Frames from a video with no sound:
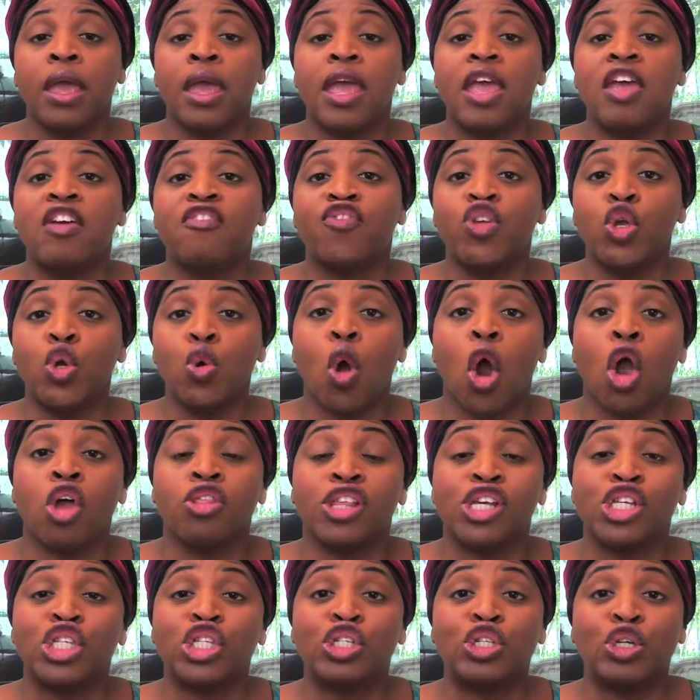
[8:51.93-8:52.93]
If you are
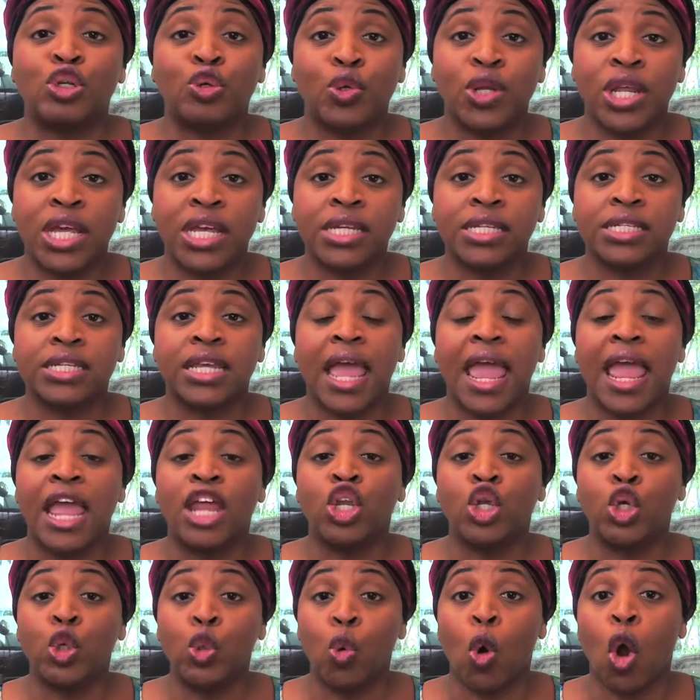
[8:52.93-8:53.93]
the student
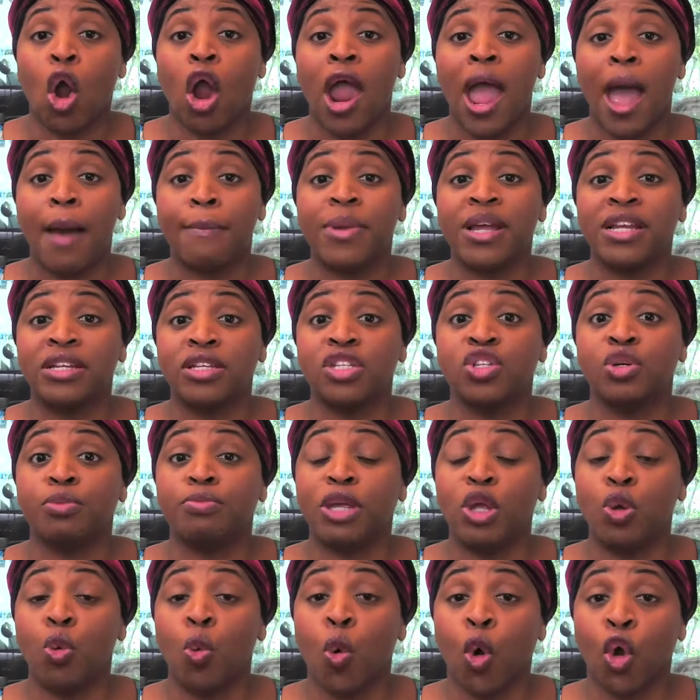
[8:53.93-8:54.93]
and you happen to
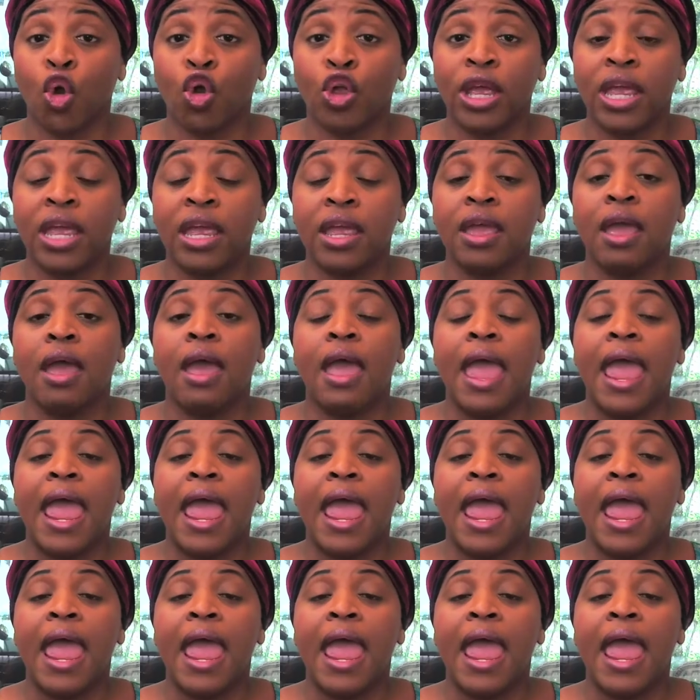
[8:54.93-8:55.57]
be working